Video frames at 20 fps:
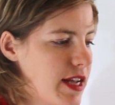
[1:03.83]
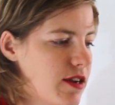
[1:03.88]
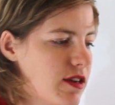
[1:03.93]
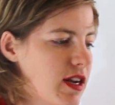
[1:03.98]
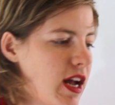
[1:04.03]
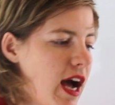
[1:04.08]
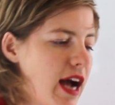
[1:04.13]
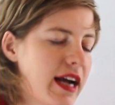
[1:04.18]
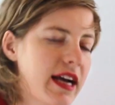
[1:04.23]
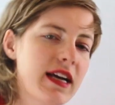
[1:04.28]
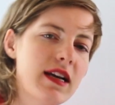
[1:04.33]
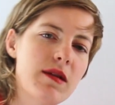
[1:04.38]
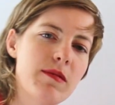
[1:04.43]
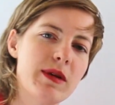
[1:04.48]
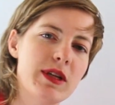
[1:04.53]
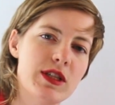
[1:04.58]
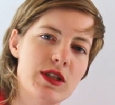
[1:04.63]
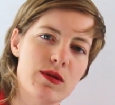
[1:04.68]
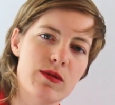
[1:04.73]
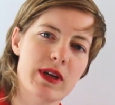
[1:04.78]
You're not going to
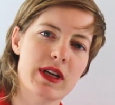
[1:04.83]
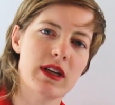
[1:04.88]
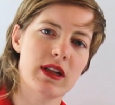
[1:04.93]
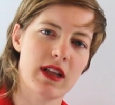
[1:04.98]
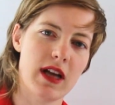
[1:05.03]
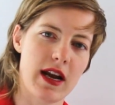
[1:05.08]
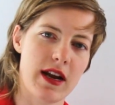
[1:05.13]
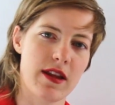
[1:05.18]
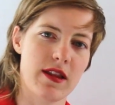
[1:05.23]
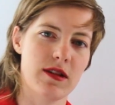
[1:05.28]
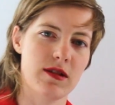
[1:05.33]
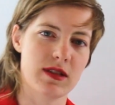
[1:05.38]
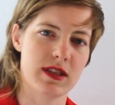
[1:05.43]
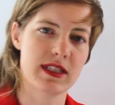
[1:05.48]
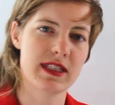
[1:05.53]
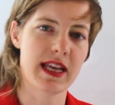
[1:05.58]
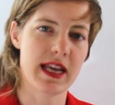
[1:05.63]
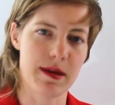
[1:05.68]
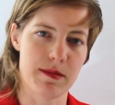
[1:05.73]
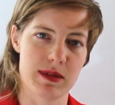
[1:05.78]
be doing a lot of those
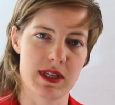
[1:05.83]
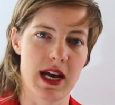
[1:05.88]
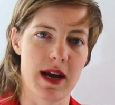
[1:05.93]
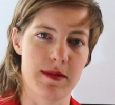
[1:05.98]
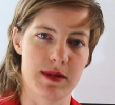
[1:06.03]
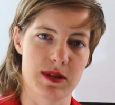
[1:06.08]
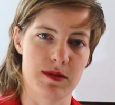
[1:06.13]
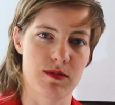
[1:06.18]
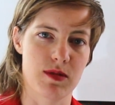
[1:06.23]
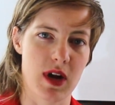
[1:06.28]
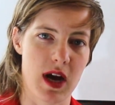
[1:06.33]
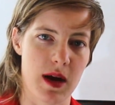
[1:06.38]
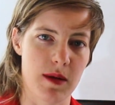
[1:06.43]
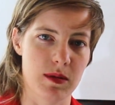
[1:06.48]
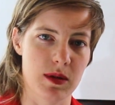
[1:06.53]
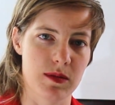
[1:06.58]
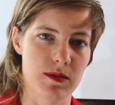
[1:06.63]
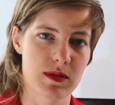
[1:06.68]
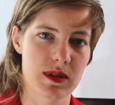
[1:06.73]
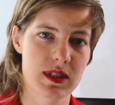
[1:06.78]
same types of
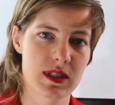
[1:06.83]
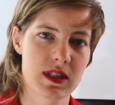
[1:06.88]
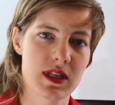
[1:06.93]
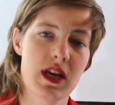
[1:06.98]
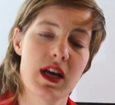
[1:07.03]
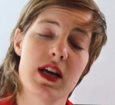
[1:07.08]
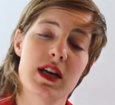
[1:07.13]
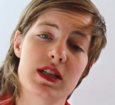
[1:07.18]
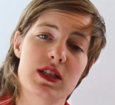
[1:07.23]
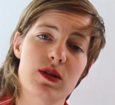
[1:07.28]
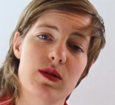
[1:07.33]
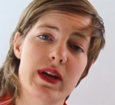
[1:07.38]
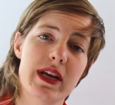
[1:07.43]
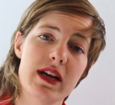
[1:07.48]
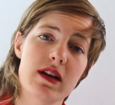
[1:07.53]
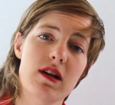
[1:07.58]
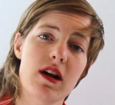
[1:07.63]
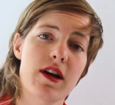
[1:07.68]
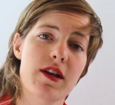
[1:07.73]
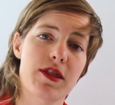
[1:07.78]
problems. So
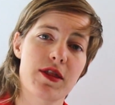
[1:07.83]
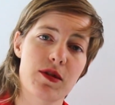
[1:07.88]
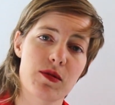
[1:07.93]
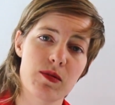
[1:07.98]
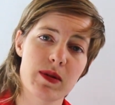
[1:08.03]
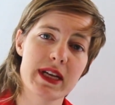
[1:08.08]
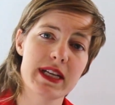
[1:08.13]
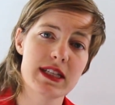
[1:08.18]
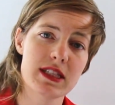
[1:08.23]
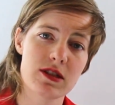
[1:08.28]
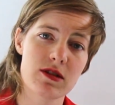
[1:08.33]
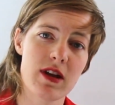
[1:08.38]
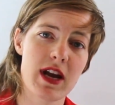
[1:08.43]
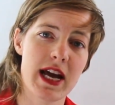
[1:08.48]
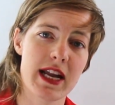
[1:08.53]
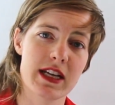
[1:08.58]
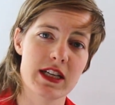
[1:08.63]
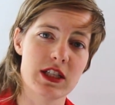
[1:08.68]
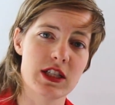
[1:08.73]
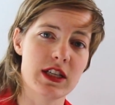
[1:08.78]
here are three
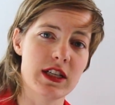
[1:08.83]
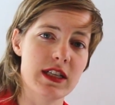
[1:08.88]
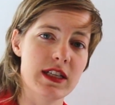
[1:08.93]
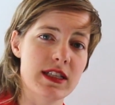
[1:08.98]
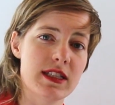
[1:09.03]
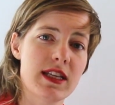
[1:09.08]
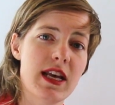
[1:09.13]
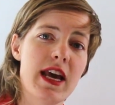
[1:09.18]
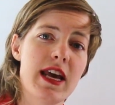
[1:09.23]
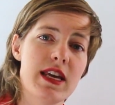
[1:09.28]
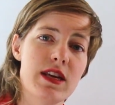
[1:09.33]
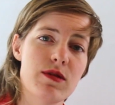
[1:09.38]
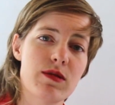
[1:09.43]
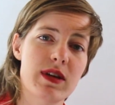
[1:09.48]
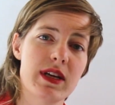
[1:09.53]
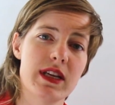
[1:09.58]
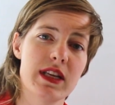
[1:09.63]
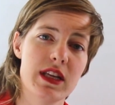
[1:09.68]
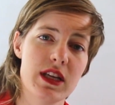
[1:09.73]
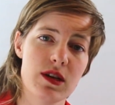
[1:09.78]
strategies you
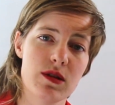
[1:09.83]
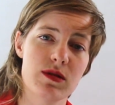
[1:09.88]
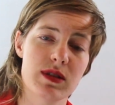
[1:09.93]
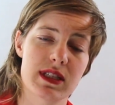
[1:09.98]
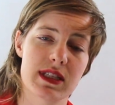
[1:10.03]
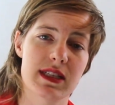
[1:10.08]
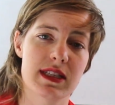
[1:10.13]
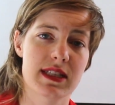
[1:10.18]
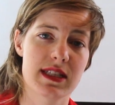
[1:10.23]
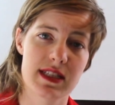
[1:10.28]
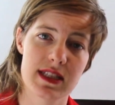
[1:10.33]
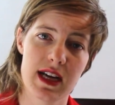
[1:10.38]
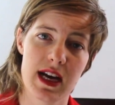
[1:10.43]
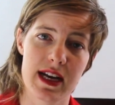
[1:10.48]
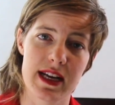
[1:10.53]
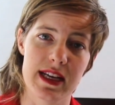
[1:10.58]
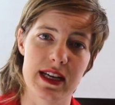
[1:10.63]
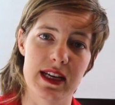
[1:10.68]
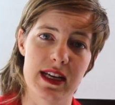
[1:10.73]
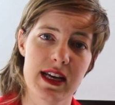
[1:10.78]
can use to
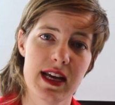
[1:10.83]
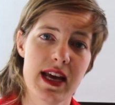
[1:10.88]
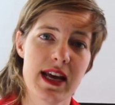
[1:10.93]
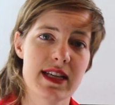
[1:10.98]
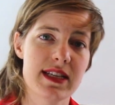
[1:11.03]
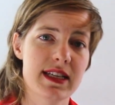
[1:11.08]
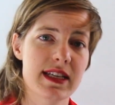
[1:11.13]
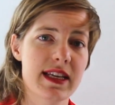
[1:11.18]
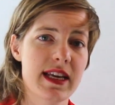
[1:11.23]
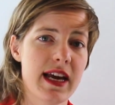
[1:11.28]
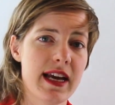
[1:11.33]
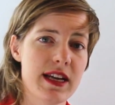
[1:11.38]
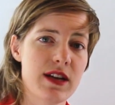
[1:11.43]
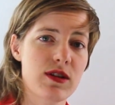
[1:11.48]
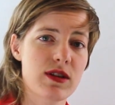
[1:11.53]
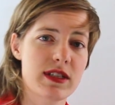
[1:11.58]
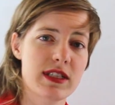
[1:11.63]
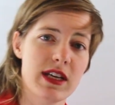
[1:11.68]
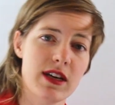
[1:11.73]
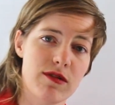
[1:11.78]
study to get
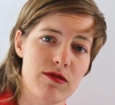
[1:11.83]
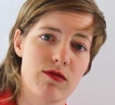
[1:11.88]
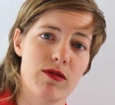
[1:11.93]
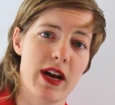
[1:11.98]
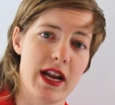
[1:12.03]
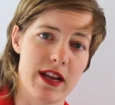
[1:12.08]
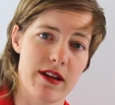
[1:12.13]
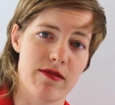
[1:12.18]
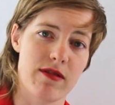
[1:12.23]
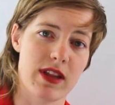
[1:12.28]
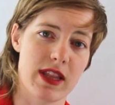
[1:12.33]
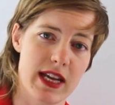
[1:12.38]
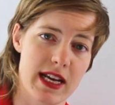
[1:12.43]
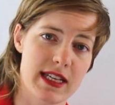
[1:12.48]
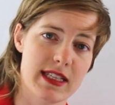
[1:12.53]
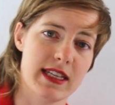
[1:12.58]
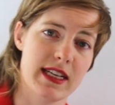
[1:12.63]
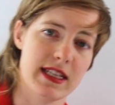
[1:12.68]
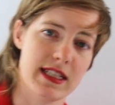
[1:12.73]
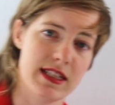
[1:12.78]
yourself ready for the
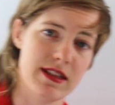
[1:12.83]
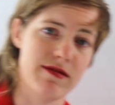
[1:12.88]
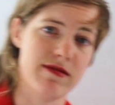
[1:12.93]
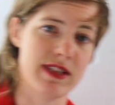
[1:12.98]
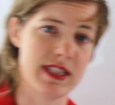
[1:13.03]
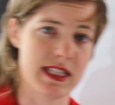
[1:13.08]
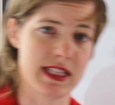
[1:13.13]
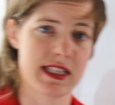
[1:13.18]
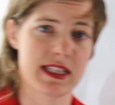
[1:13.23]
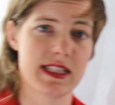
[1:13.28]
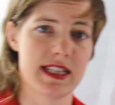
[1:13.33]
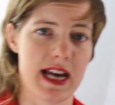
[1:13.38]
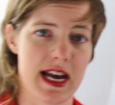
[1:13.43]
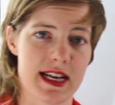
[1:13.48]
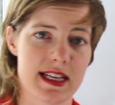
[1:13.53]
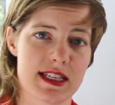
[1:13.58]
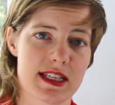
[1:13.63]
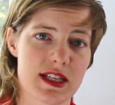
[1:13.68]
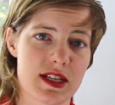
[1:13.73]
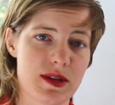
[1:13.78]
S A T physics
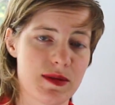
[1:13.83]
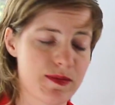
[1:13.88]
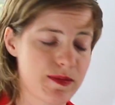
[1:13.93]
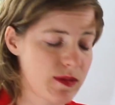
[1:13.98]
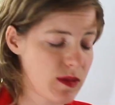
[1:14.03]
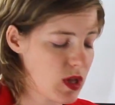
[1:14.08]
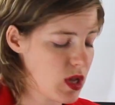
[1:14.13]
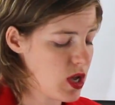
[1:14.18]
test.